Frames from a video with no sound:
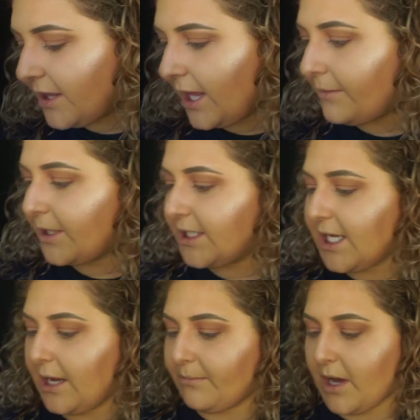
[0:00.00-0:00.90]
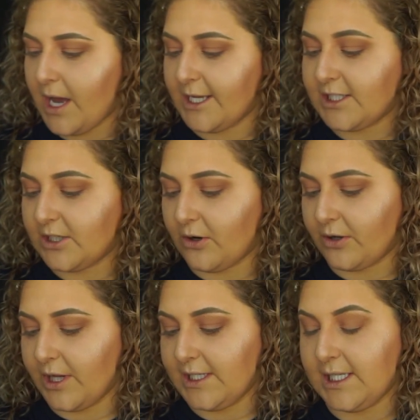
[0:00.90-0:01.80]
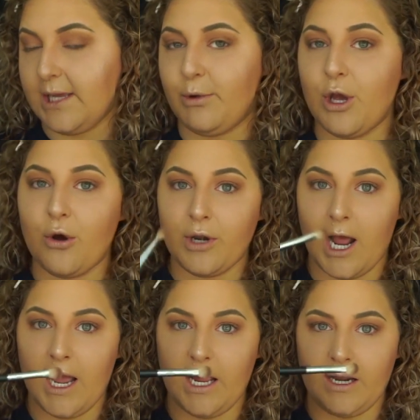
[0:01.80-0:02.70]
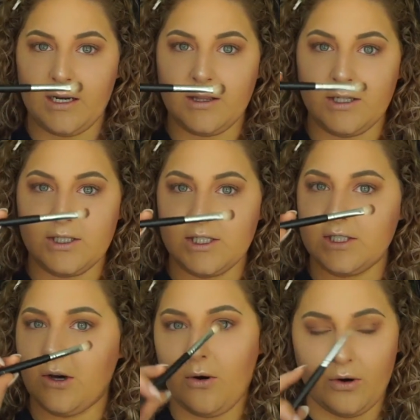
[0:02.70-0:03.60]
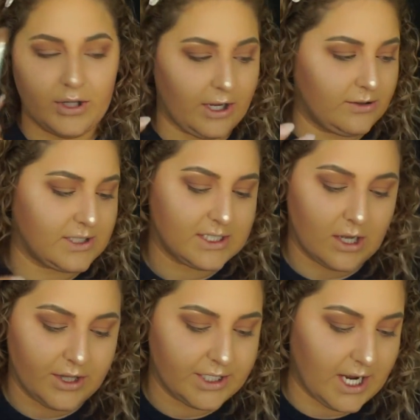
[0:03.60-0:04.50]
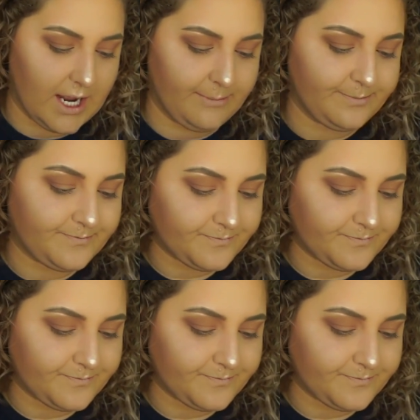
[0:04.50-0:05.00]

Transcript: Then I'm gonna take my Sedona Lace EB09. This is so old. I use this all the time.